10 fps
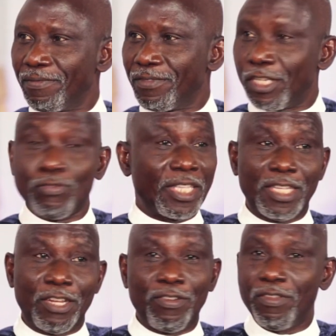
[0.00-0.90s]
She's wiser
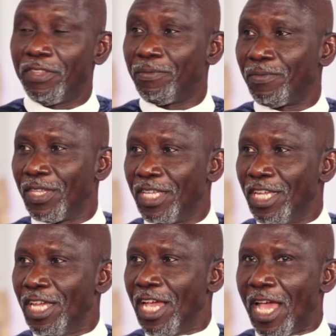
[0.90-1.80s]
than all of them.
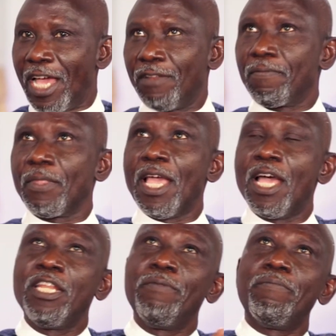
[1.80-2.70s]
And
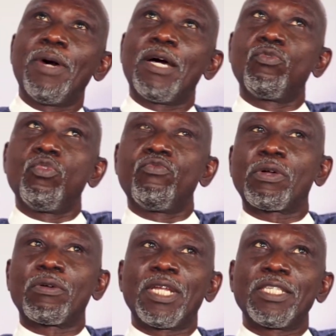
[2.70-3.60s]
any man who
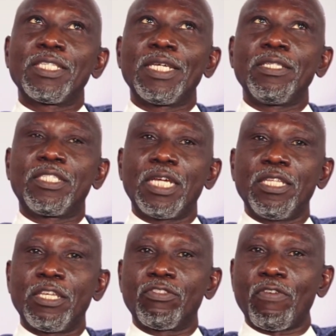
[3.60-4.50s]
recognizes the
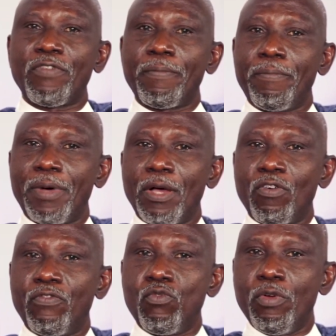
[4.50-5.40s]
intelligence
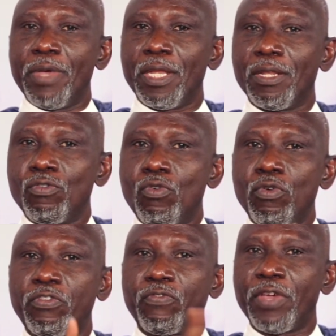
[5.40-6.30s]
of women
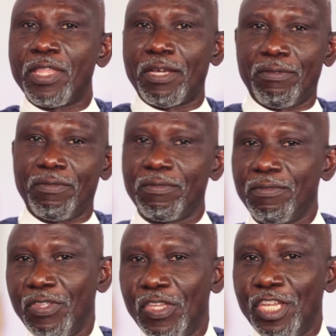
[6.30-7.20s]
goes further,
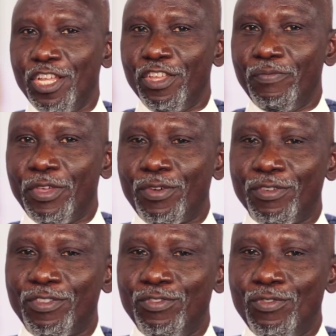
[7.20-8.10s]

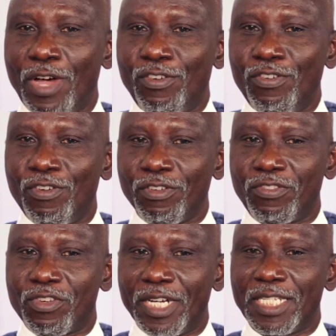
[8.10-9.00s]
because you are not
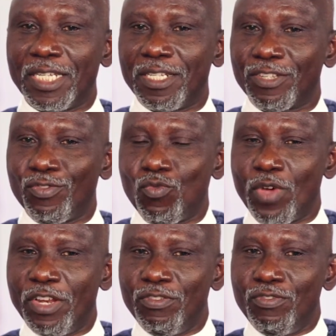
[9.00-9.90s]
threatened
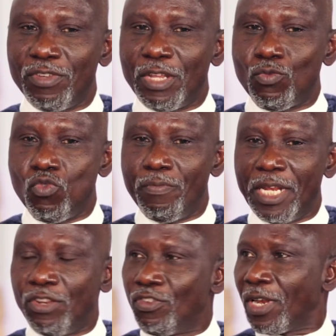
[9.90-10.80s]
when the women
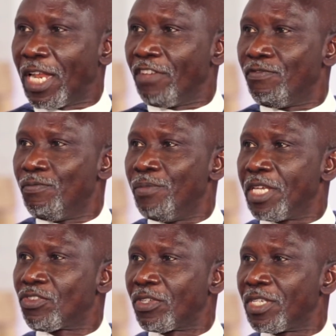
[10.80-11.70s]
in your life
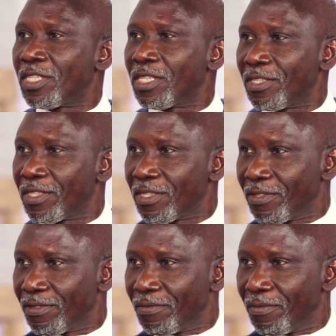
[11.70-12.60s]
make suggestions
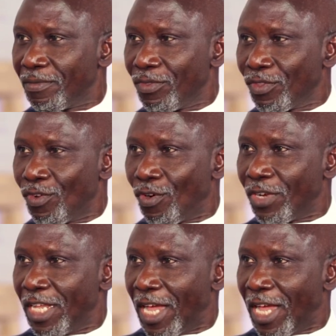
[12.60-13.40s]
or they